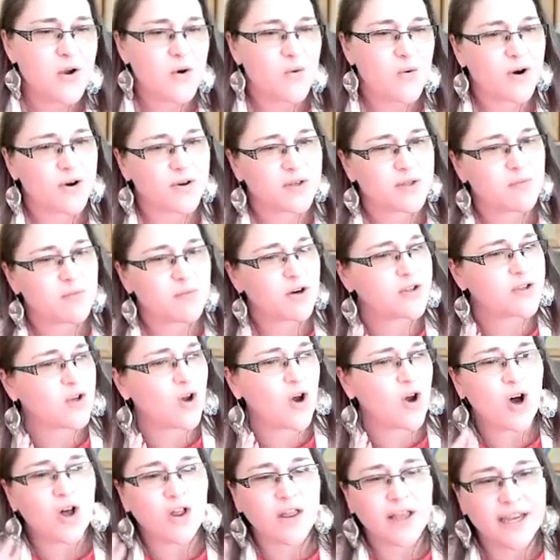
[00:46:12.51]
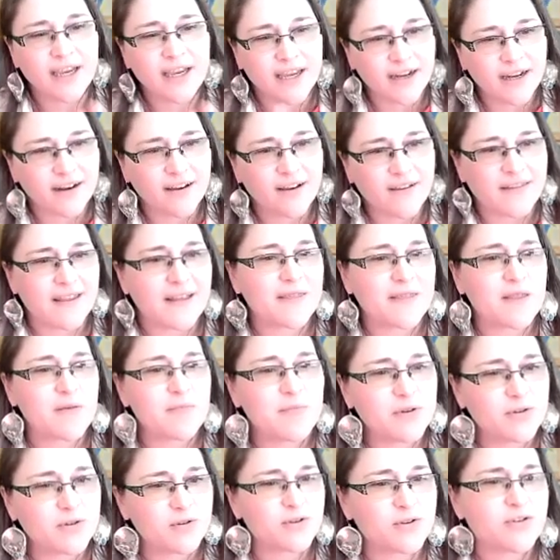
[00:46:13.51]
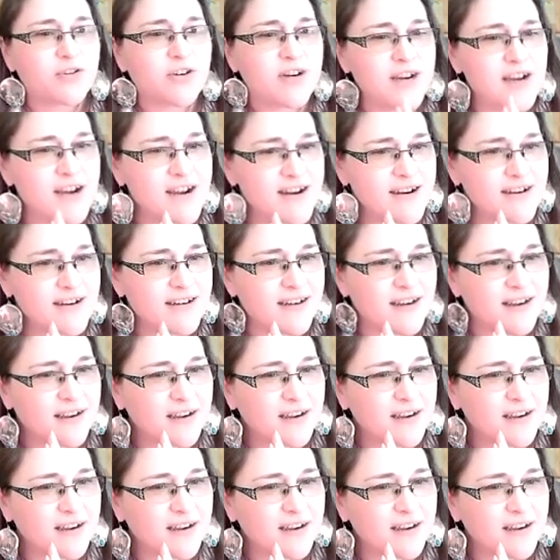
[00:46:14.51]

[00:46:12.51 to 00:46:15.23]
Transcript: whereas Mark's all in on like the builder trend,